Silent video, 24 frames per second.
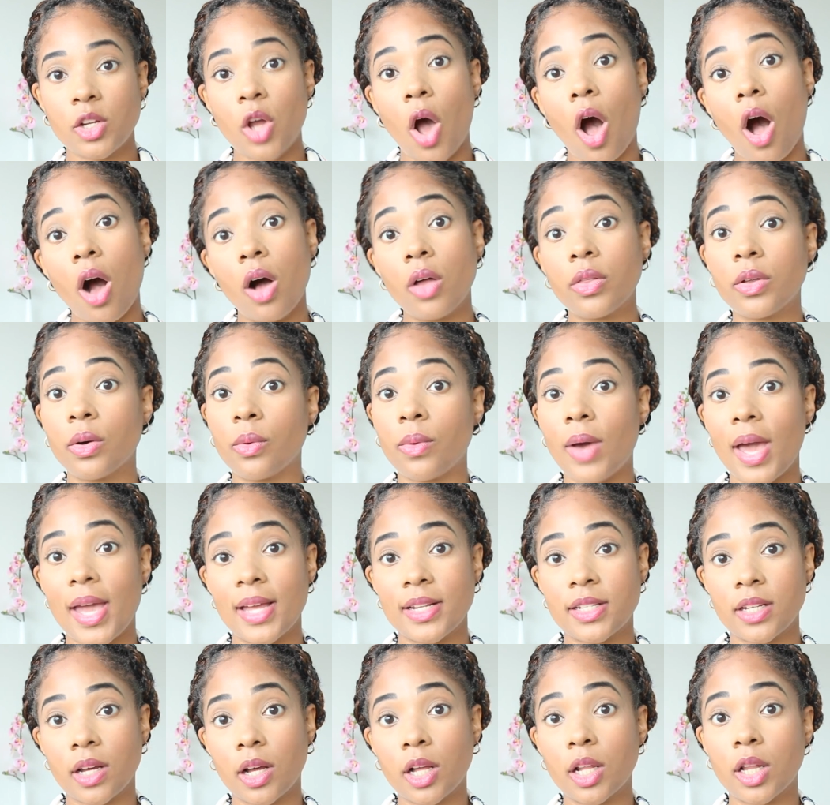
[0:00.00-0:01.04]
all the way
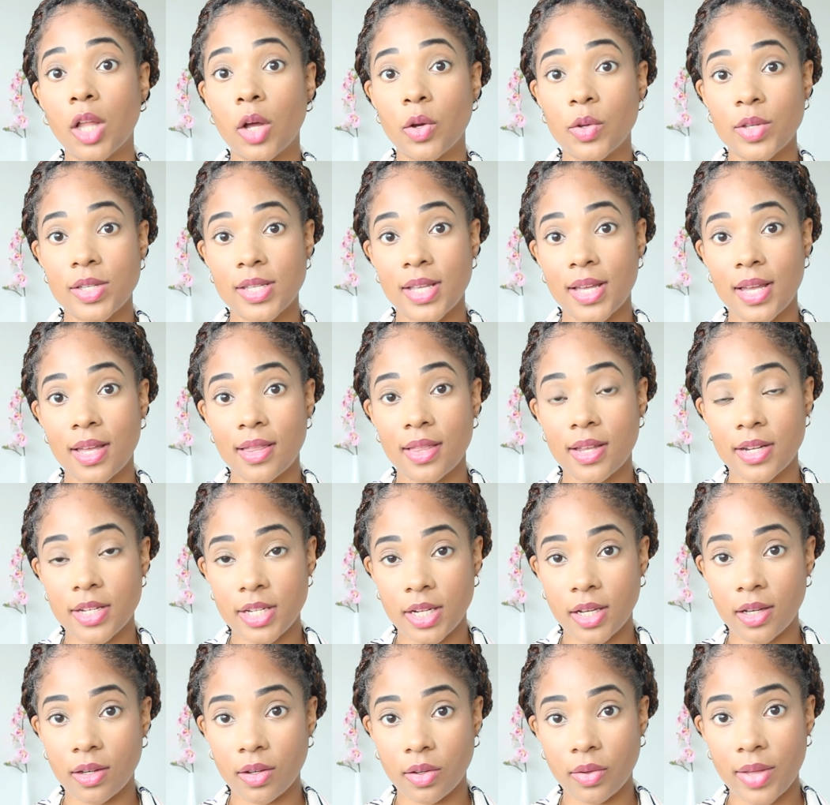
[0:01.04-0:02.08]
to closing the
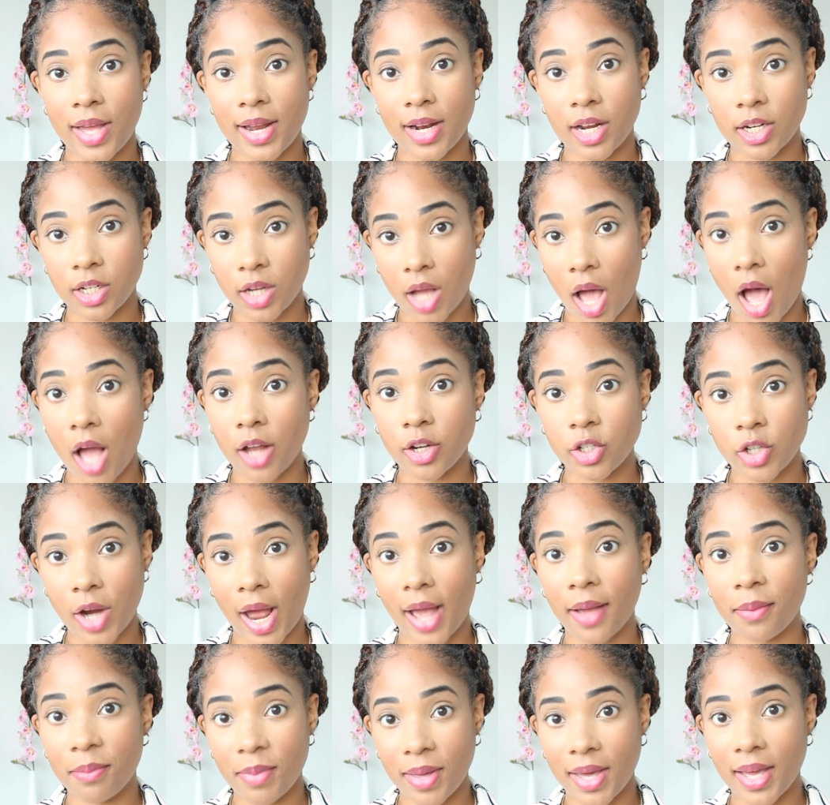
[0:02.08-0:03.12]
deal and a
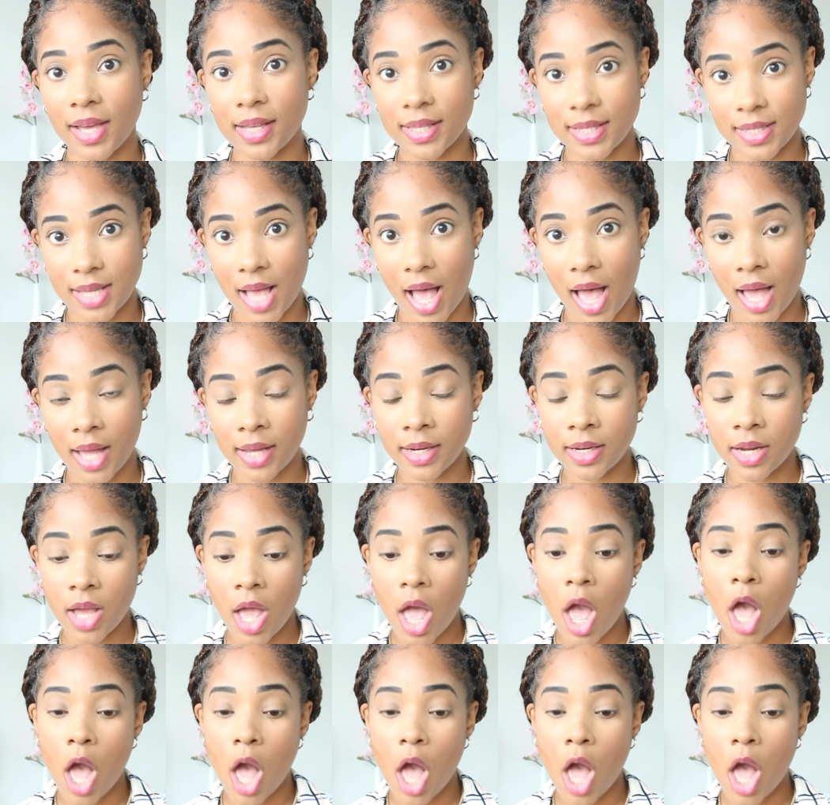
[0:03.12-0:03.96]
contract being signed.